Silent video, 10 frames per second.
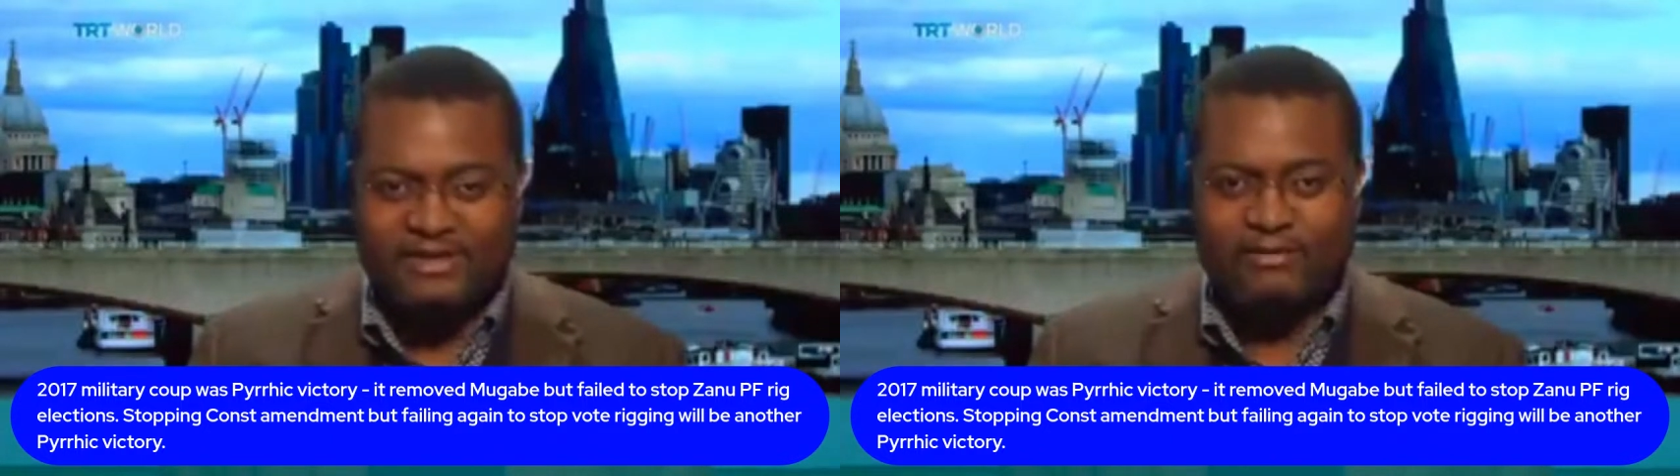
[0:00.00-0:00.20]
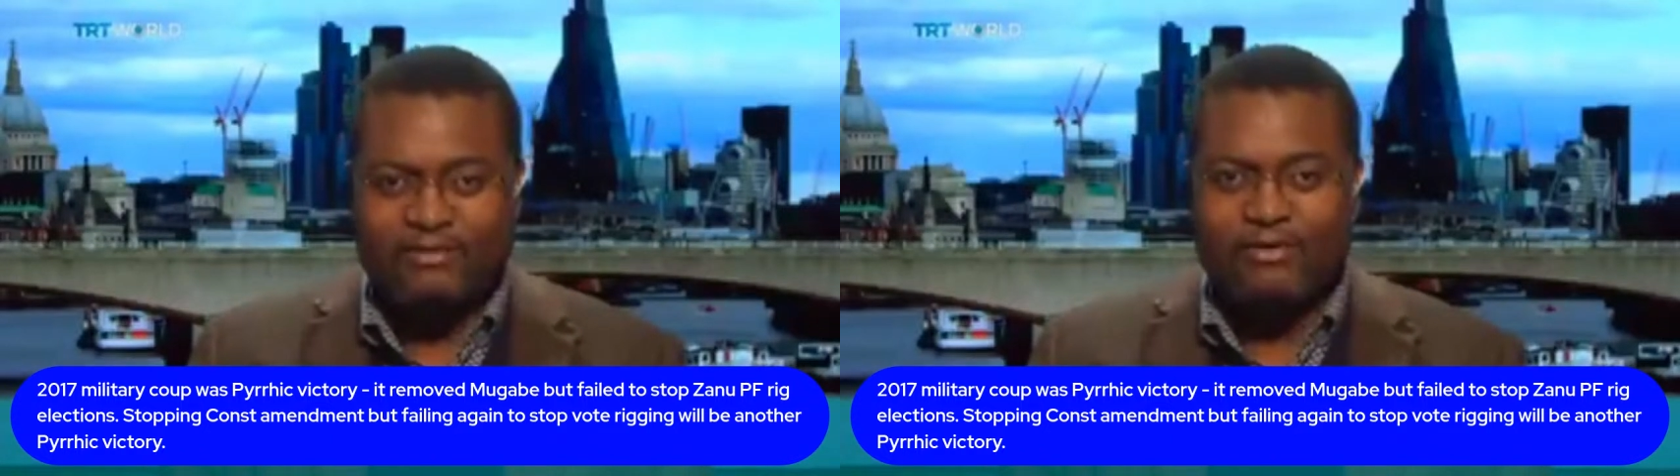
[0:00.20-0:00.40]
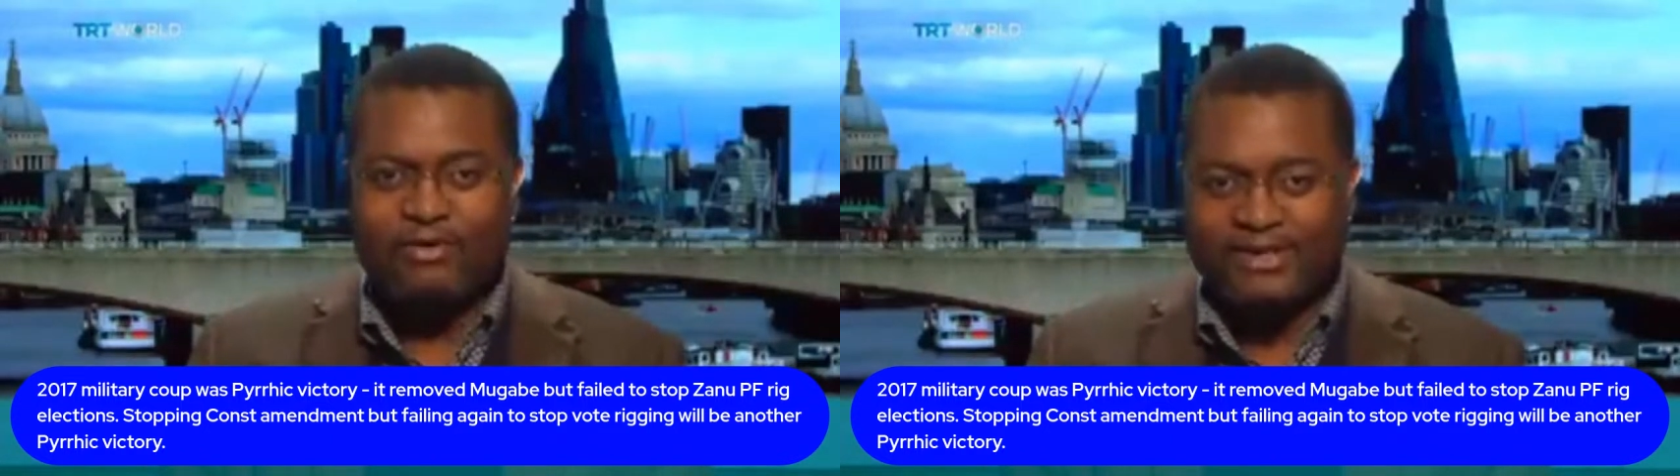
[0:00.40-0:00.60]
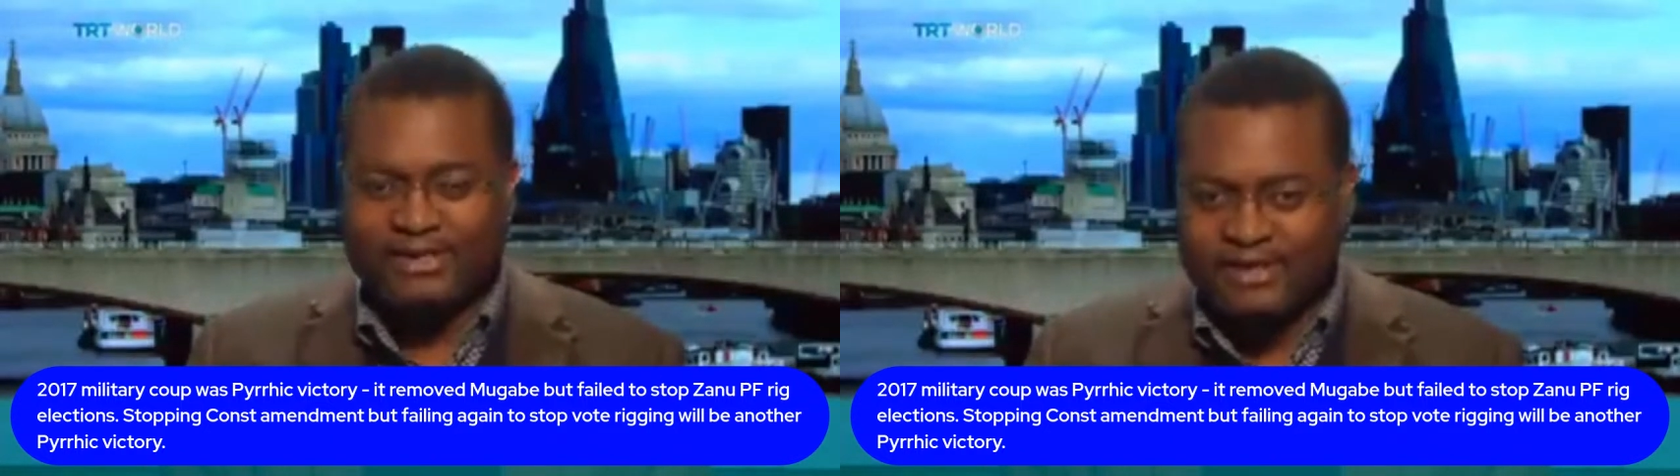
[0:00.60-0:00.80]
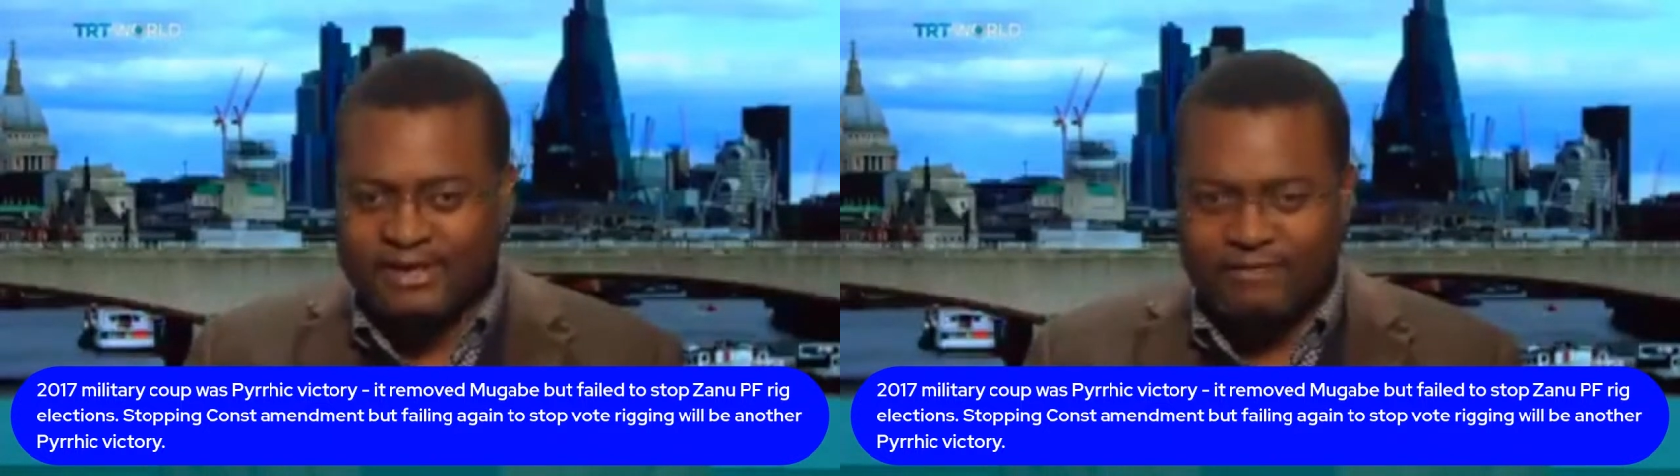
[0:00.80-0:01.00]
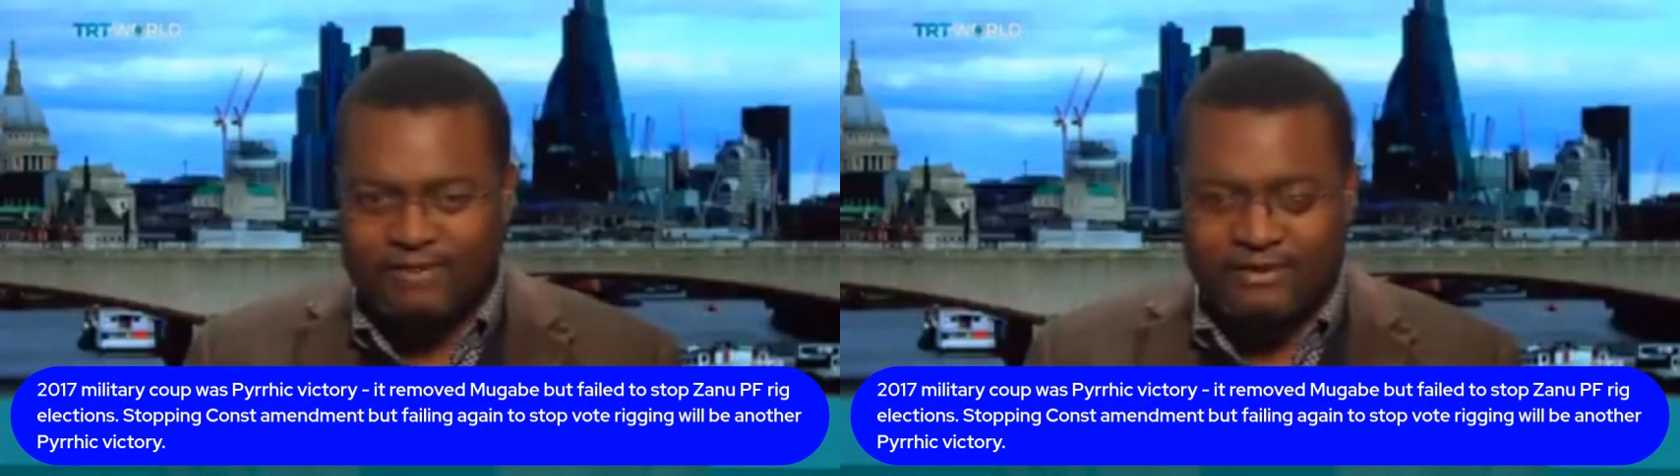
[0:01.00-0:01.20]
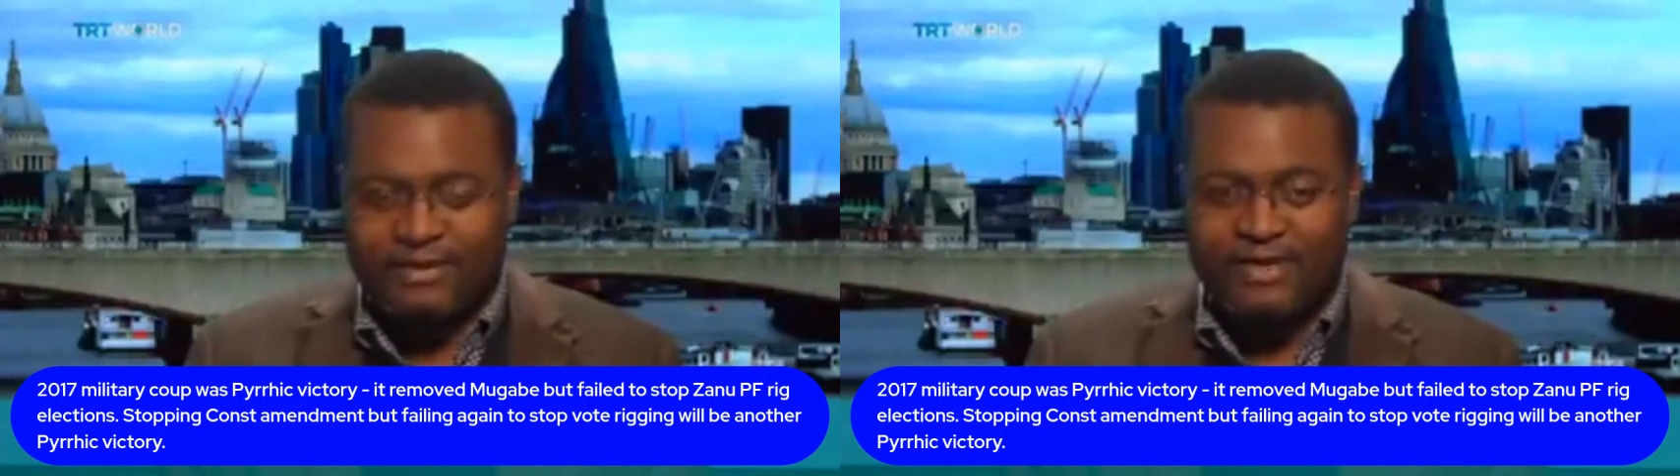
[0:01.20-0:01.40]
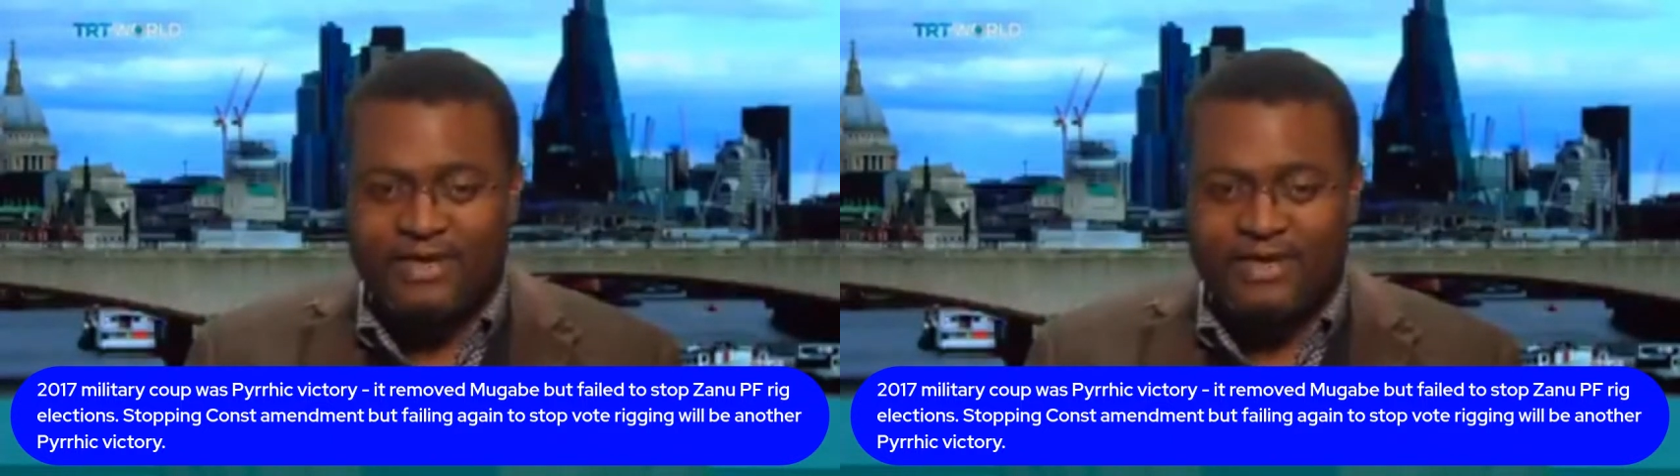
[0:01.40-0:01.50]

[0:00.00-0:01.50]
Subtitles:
They don't always end well,